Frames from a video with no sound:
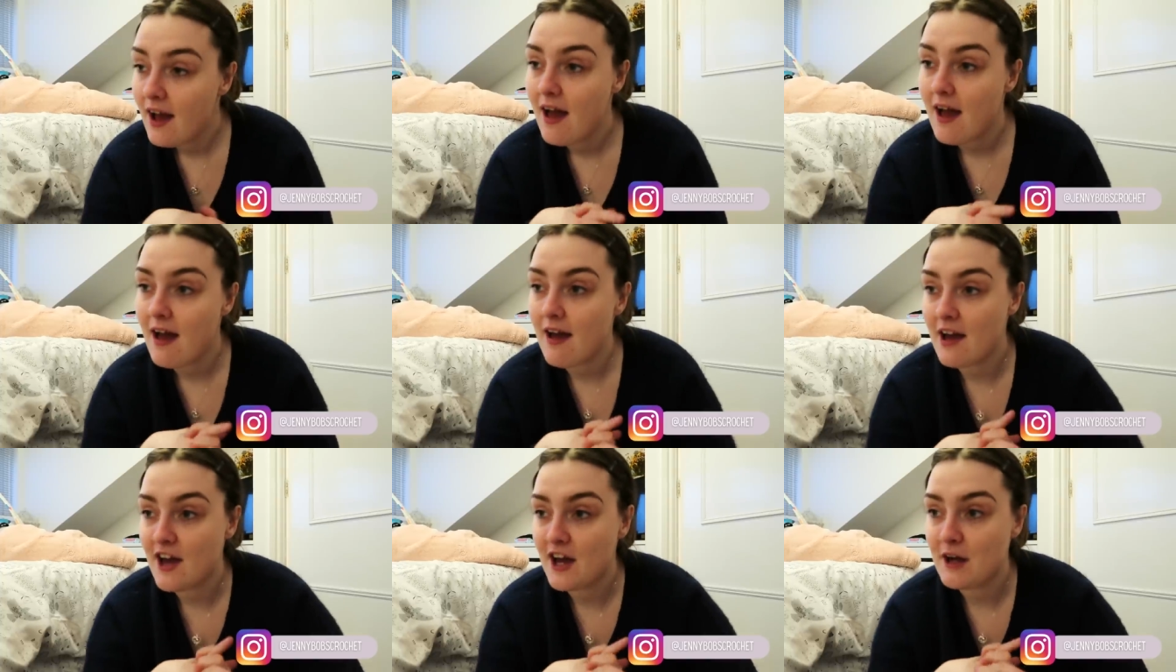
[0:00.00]

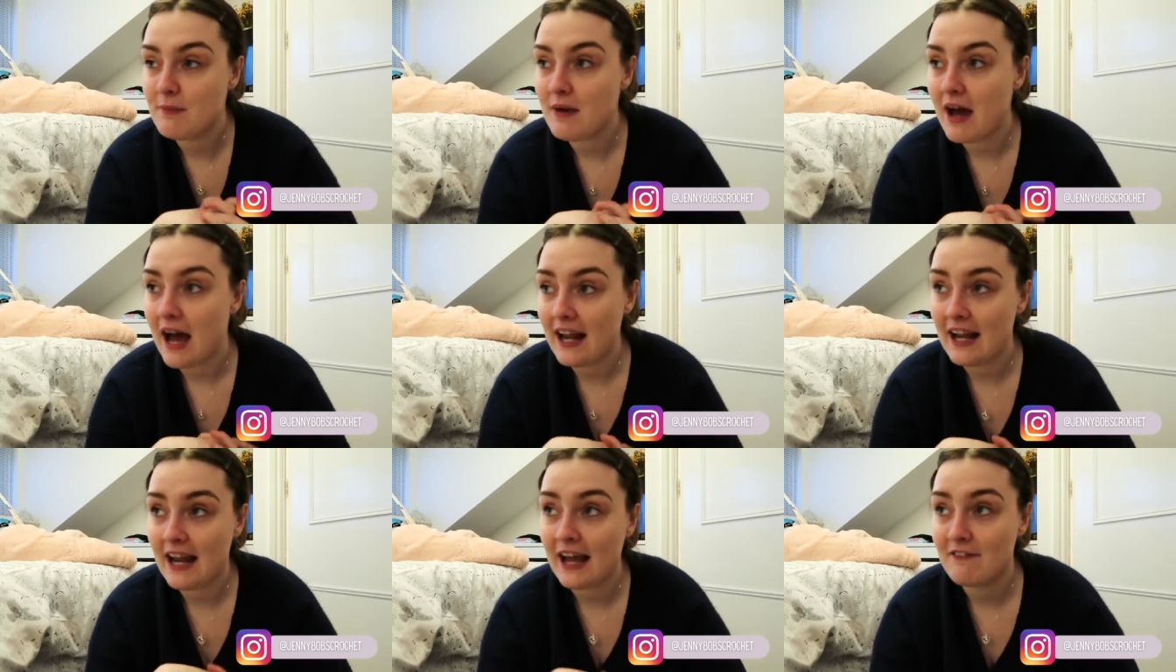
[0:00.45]
Um,
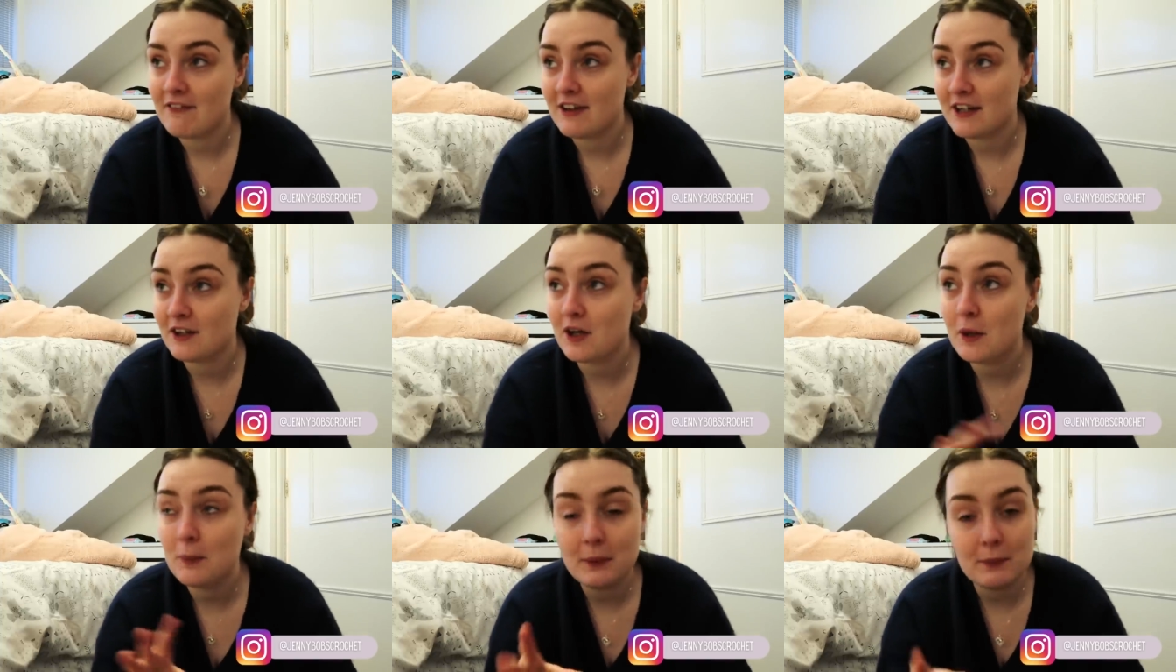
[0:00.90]
and I've had
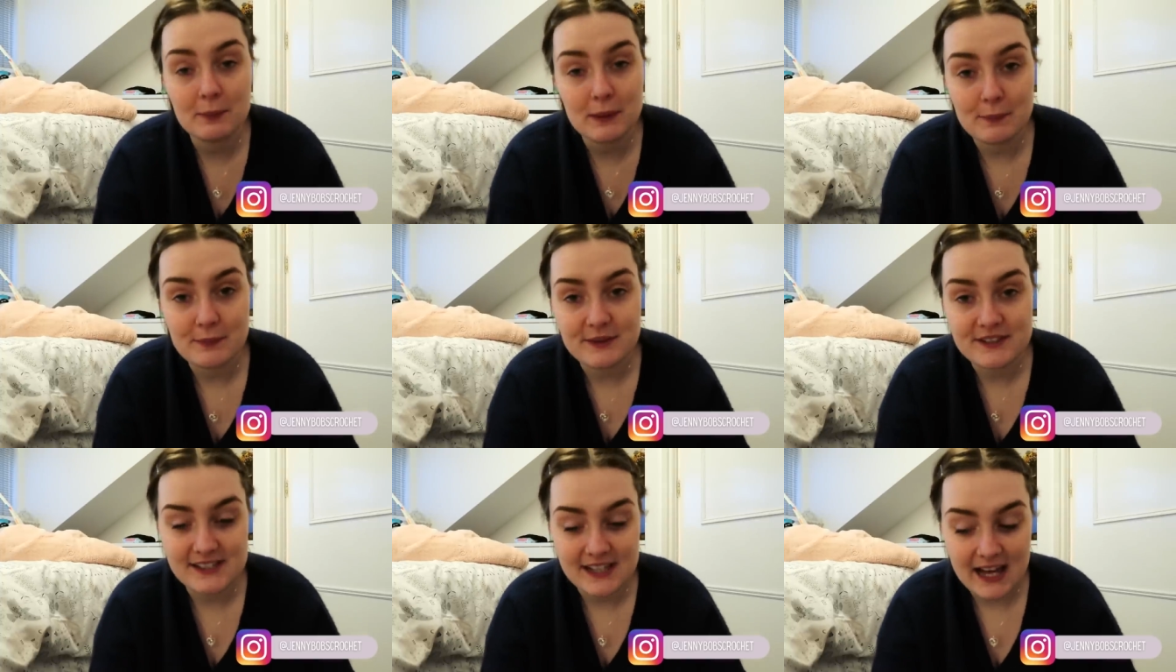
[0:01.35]
a couple of
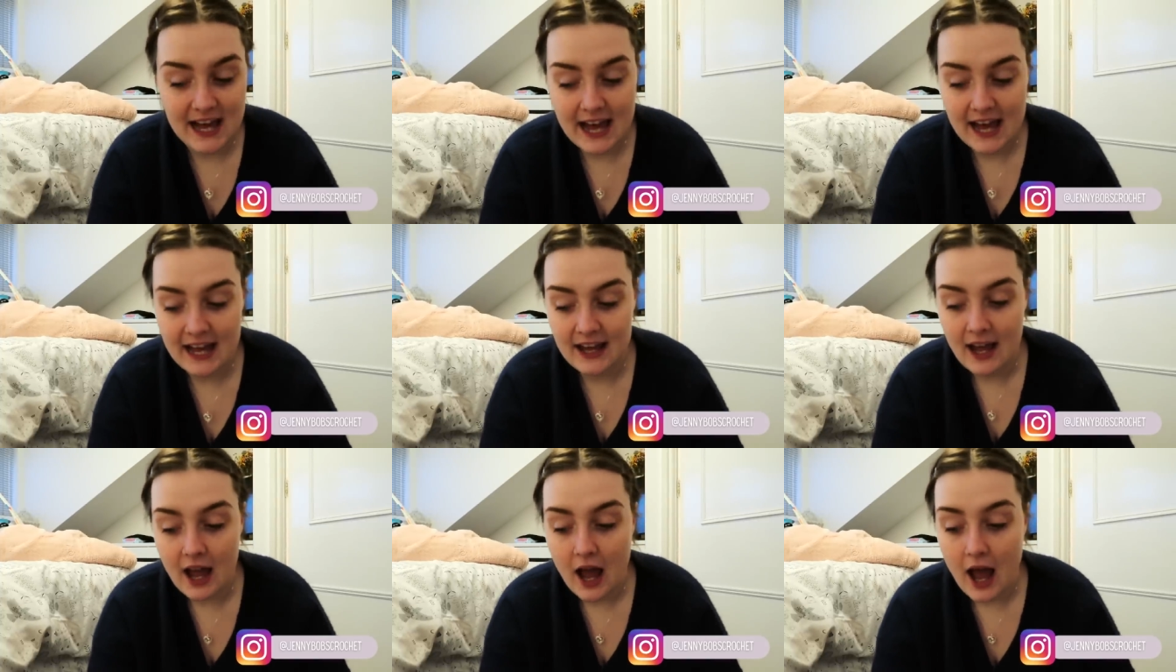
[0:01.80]
people
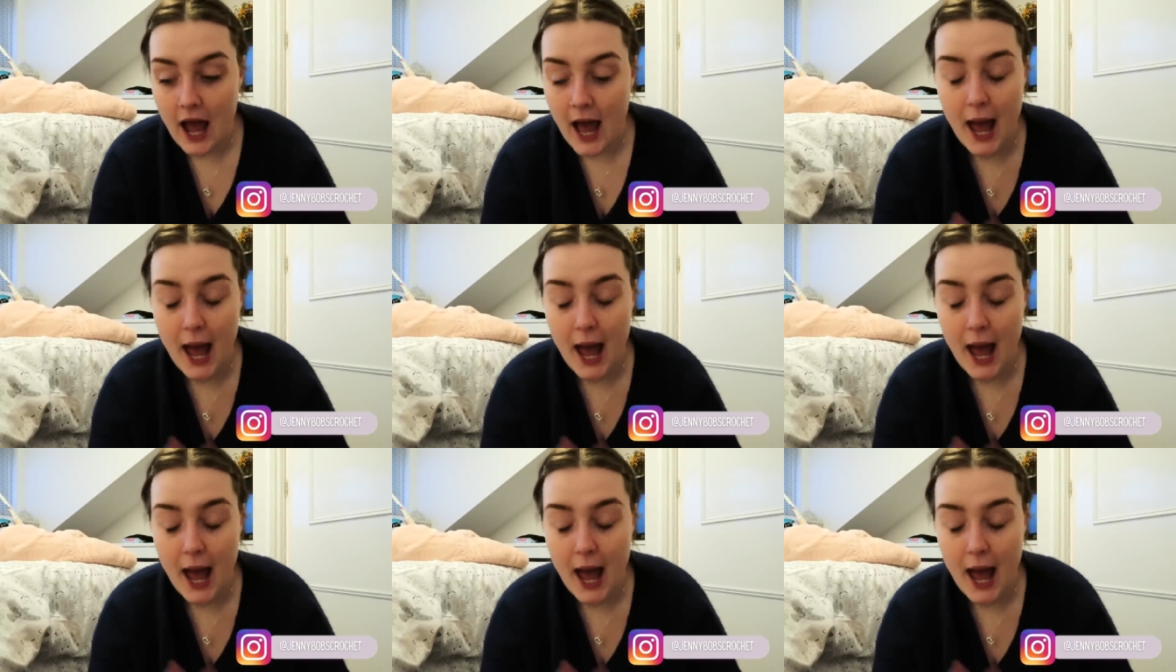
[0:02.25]
say,